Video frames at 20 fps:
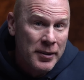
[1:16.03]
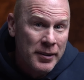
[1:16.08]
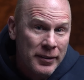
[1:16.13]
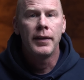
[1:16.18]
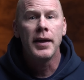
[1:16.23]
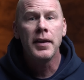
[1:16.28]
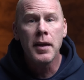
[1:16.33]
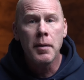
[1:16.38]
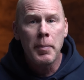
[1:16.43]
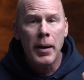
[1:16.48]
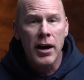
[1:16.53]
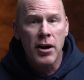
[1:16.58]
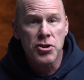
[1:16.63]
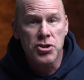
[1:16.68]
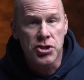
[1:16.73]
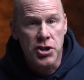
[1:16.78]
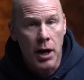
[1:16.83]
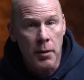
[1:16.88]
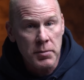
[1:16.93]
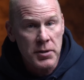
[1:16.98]
Then the bears
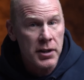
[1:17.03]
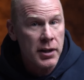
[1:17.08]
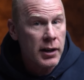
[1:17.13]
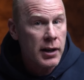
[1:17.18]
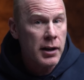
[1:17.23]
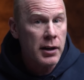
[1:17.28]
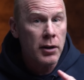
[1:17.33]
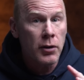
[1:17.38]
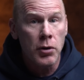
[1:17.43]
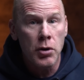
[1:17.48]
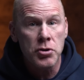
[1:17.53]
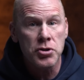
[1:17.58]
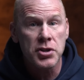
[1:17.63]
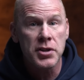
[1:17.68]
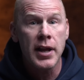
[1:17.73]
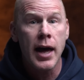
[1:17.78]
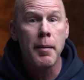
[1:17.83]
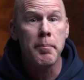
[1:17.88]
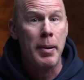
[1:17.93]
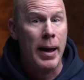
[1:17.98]
jump to the conclusion
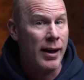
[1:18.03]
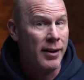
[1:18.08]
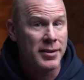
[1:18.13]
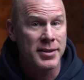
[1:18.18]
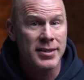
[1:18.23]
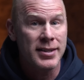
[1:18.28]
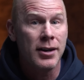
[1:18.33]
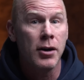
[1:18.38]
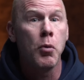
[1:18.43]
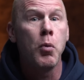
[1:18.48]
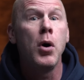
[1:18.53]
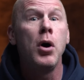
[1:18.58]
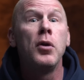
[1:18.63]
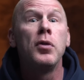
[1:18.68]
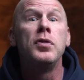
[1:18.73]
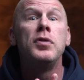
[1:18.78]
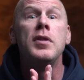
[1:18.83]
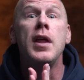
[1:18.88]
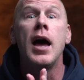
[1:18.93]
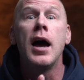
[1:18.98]
that Palantir will
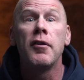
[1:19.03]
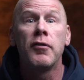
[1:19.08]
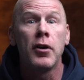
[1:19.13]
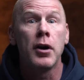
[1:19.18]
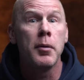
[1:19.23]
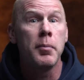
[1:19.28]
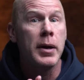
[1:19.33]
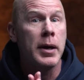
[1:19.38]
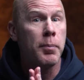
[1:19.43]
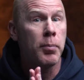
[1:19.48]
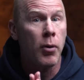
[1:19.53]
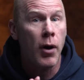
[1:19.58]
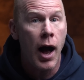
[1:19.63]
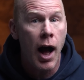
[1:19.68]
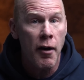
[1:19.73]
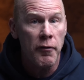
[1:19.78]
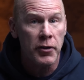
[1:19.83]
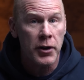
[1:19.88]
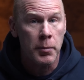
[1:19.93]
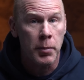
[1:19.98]
never be
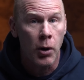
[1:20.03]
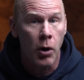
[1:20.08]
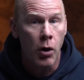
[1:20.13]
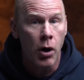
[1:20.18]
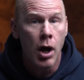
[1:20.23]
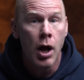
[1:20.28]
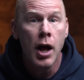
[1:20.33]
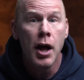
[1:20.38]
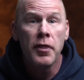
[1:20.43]
profitable.